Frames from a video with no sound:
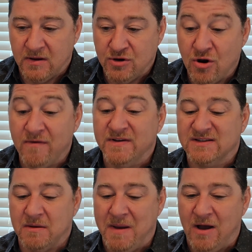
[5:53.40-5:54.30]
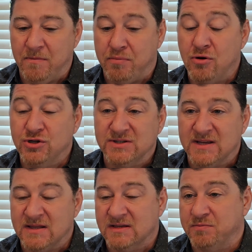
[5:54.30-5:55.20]
nervous about
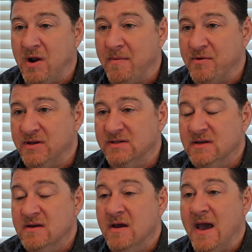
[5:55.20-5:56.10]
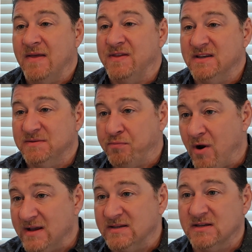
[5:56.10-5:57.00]
purchasing these properties at these
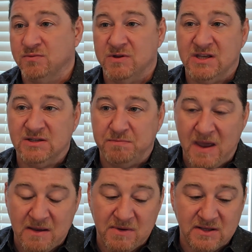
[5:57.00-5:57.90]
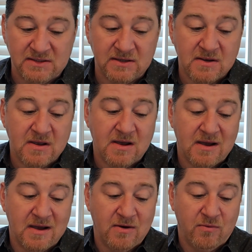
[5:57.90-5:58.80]
prices with these payments,
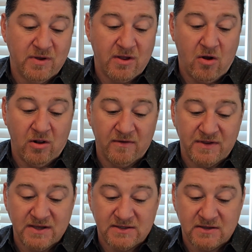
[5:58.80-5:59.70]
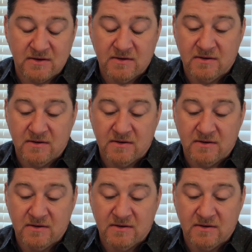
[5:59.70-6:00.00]
with all of this